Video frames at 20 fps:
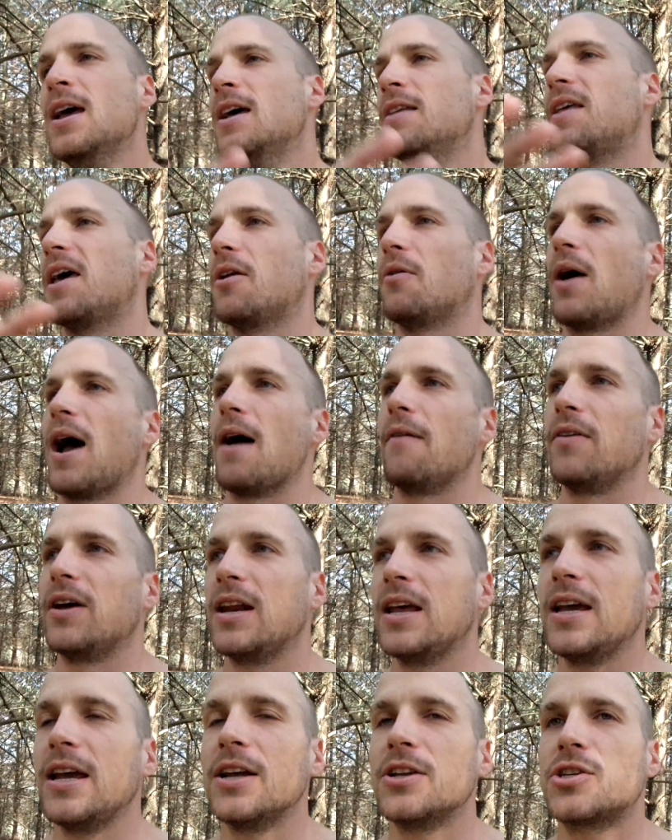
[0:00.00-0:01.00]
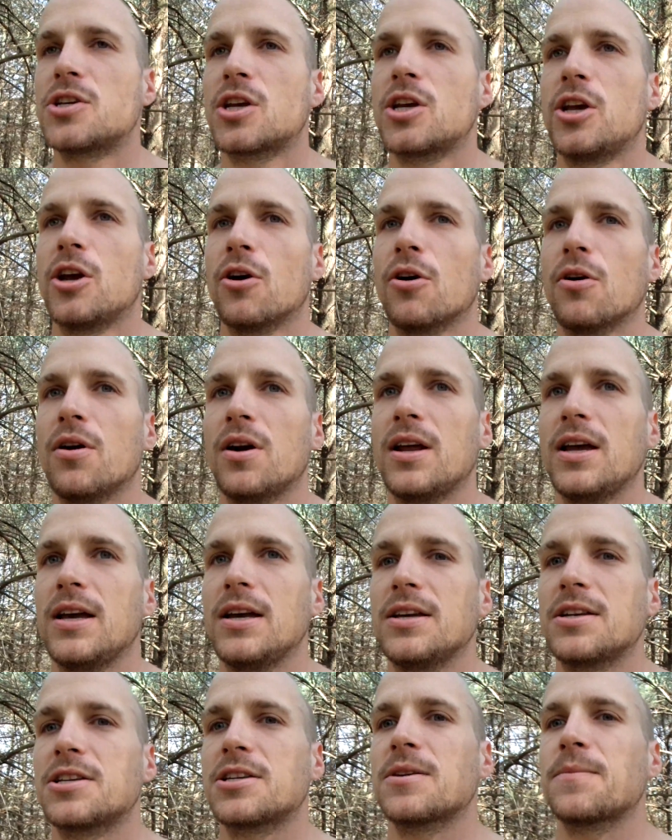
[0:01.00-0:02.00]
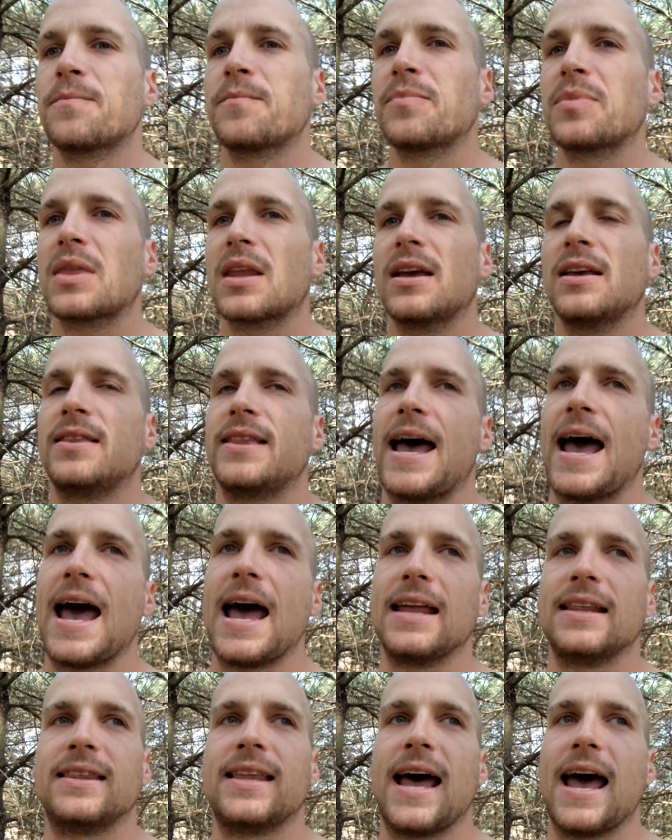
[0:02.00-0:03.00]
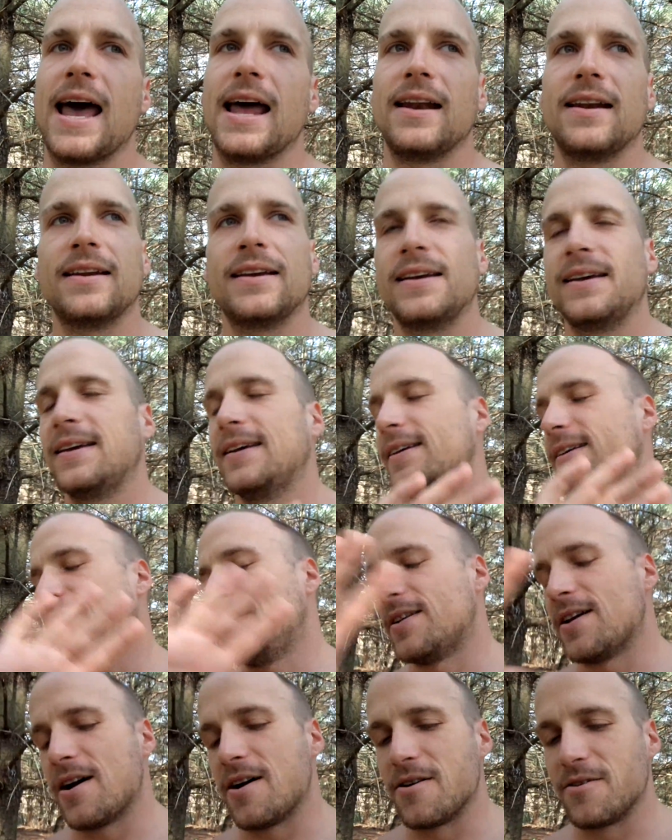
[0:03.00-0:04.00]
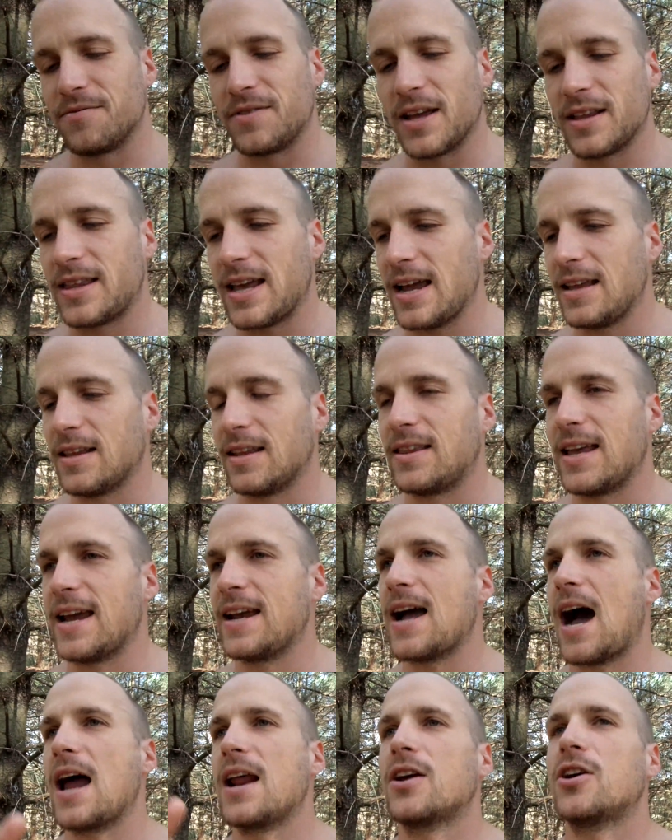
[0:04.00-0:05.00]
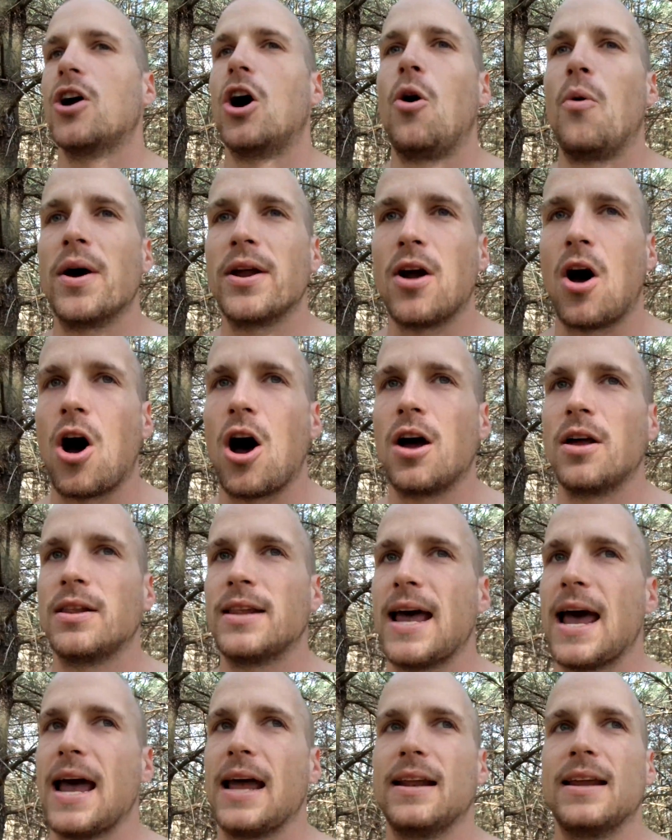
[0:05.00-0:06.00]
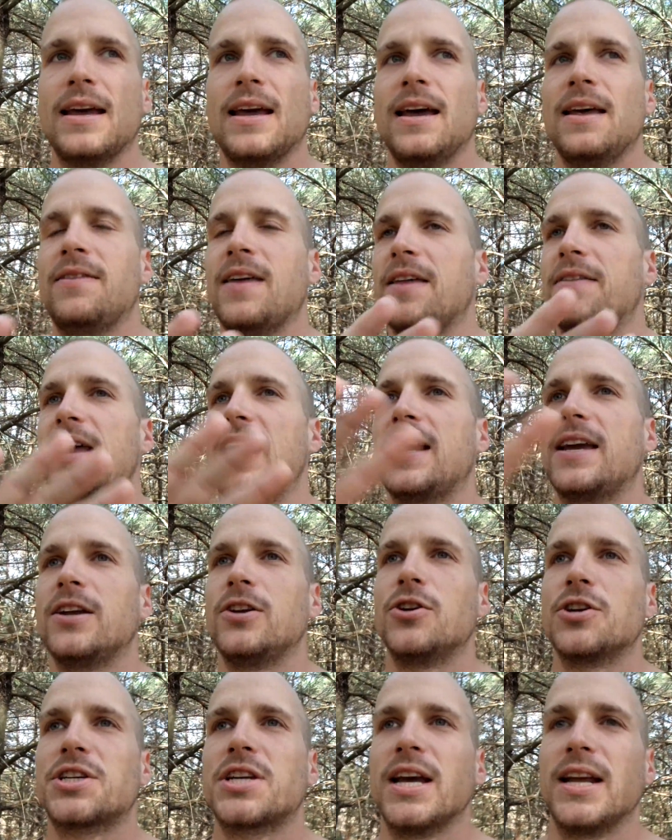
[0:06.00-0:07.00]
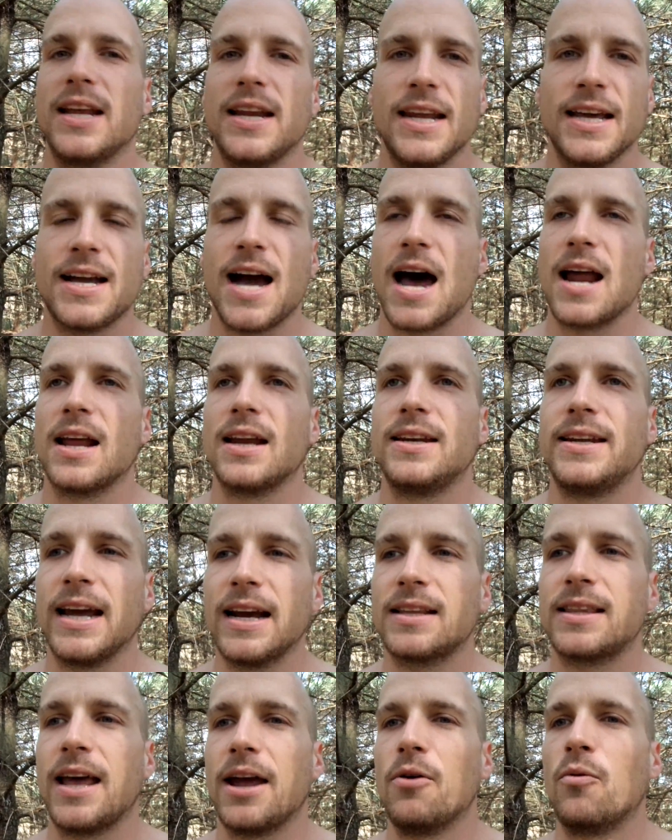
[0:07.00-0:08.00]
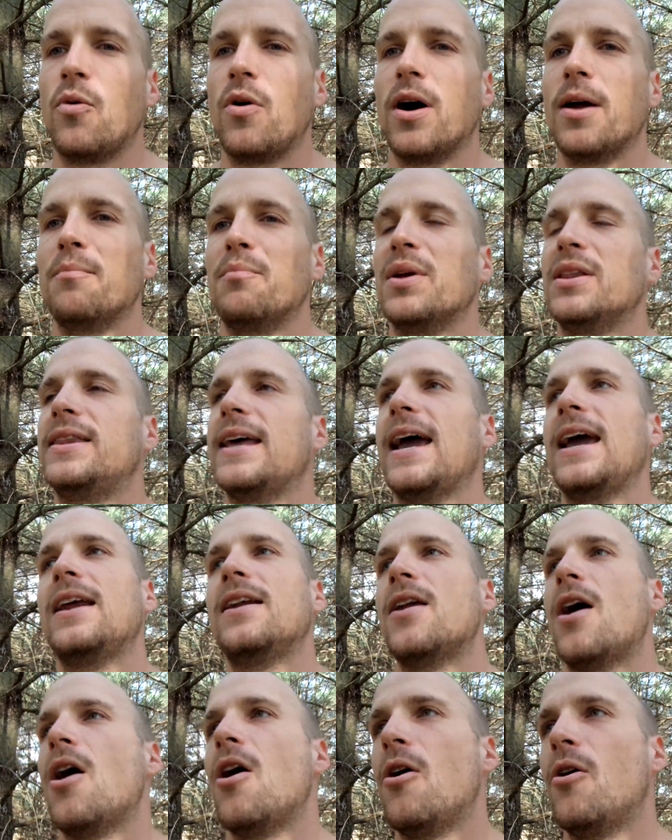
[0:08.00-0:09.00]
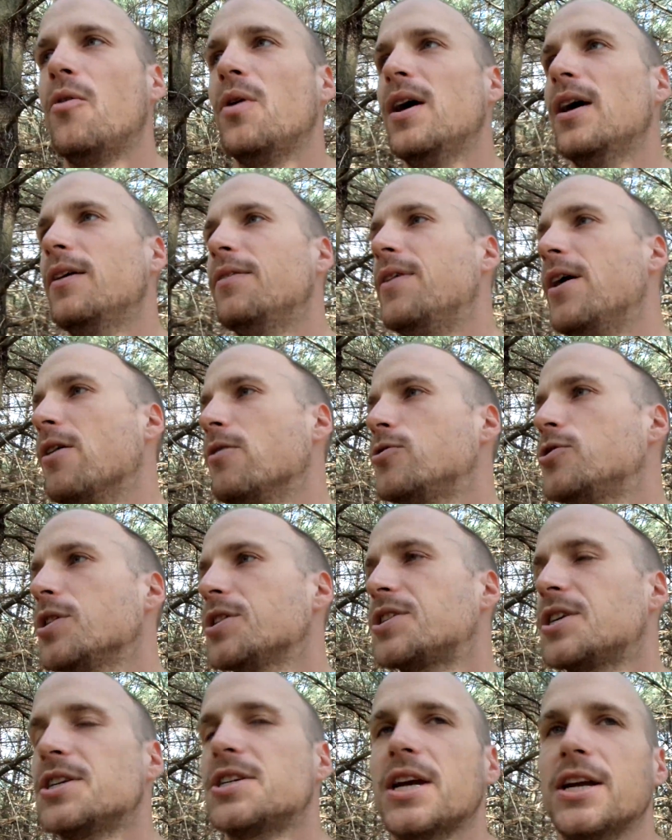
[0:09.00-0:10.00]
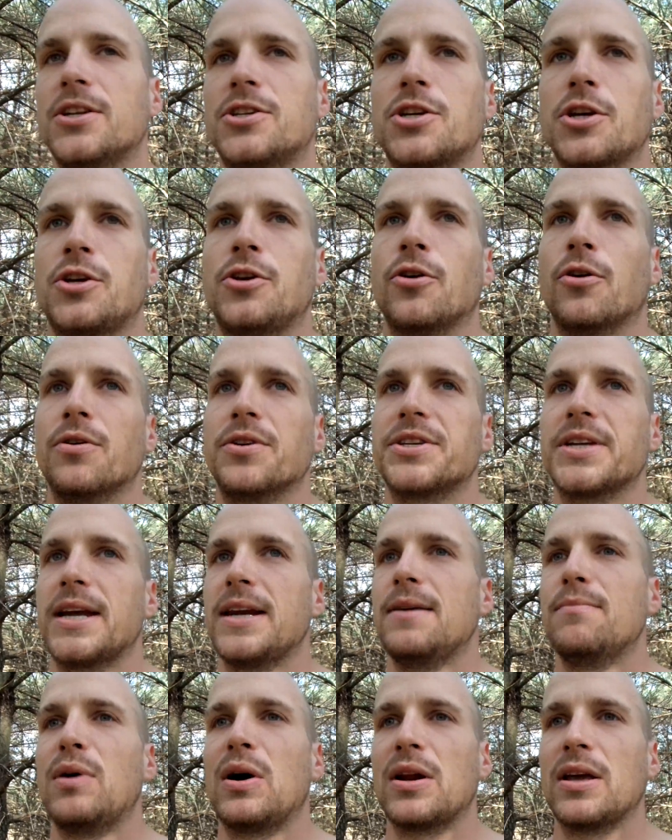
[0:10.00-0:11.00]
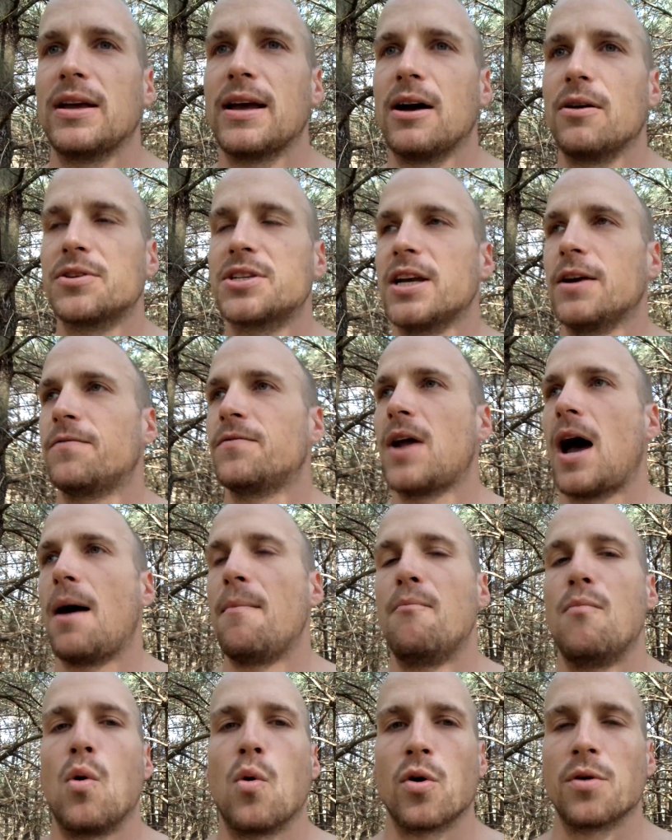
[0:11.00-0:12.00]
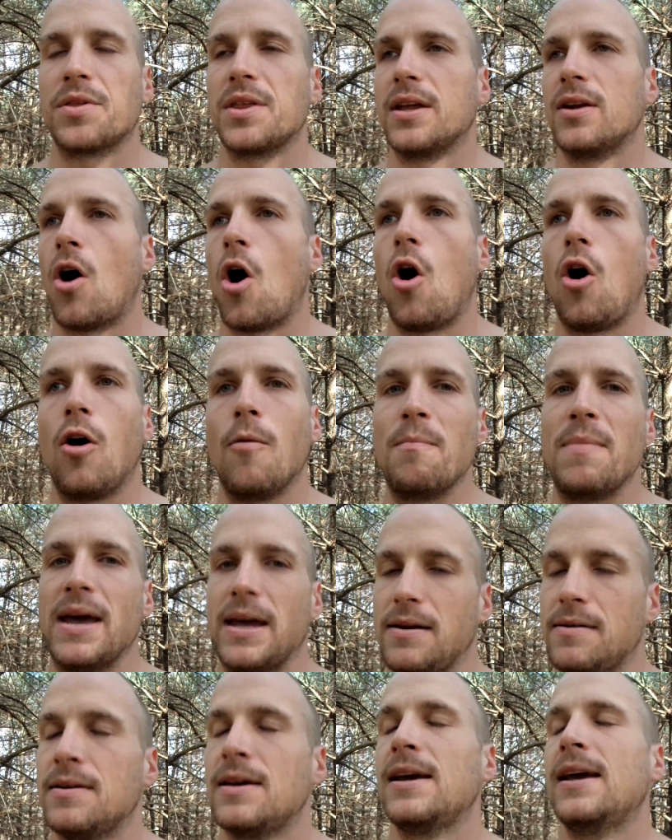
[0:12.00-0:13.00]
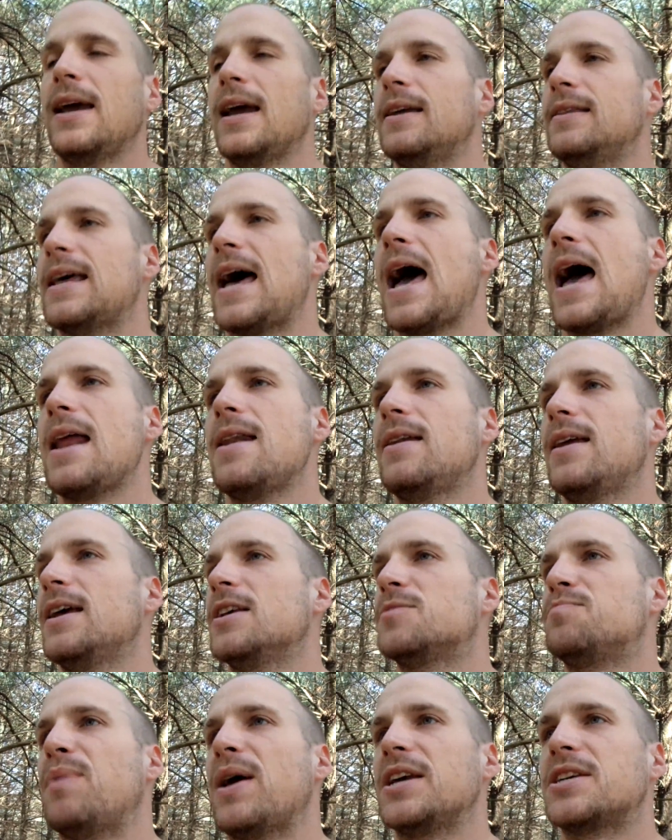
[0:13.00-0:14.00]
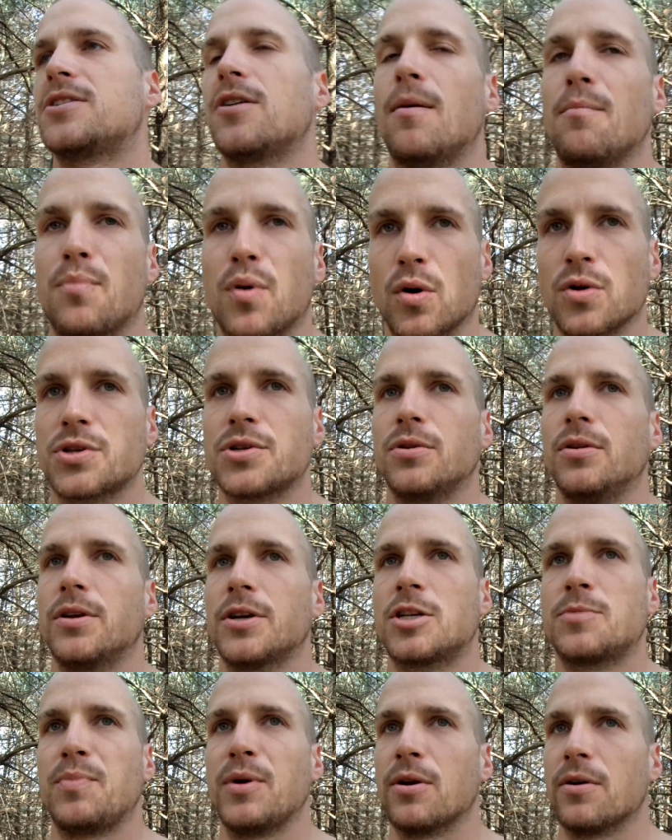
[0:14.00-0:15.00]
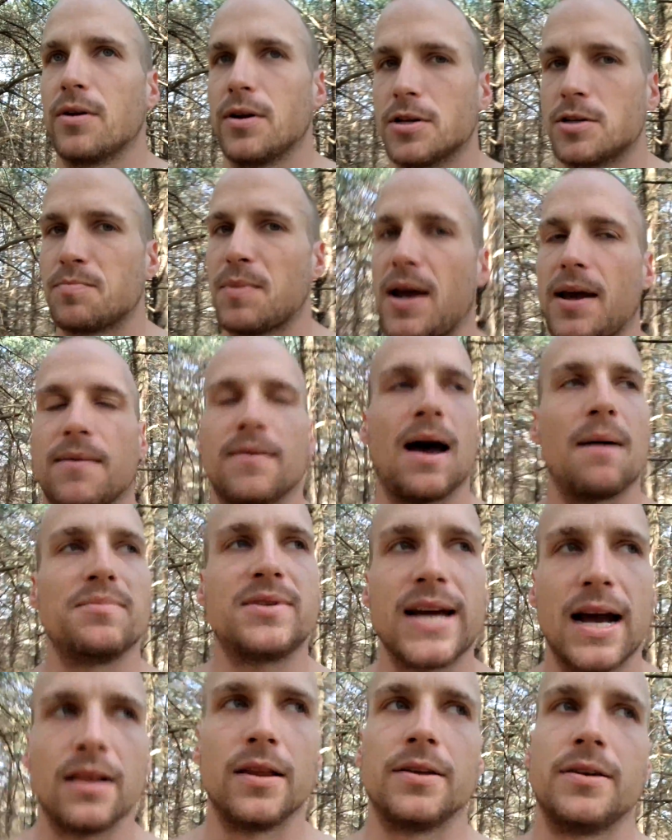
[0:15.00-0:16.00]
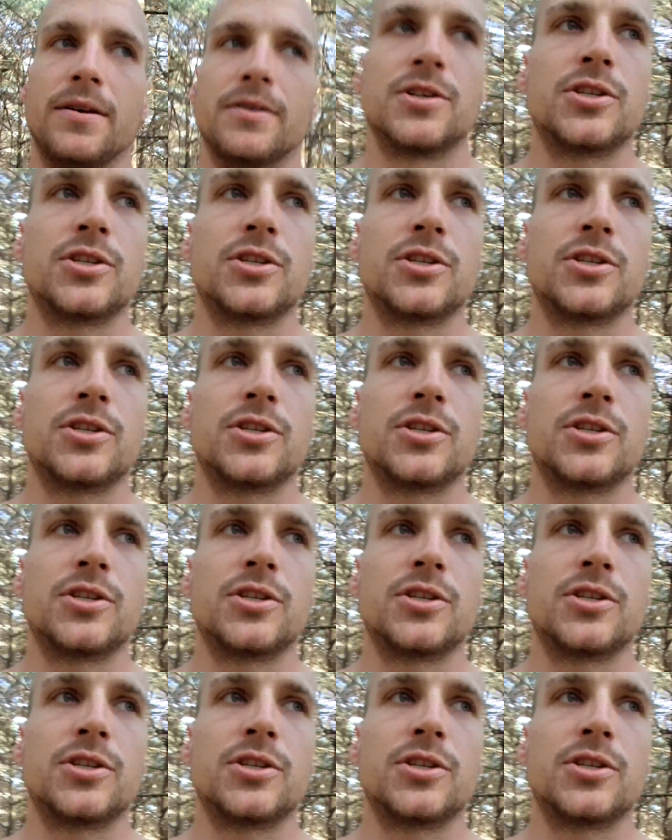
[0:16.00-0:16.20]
They don't have any insecurities, that you know, that they got it going on, that they can just get any kind of dick they want, but they know they're just as insecure as anybody else, if not more than all men. And that is based on personal experience, man. I'm telling you.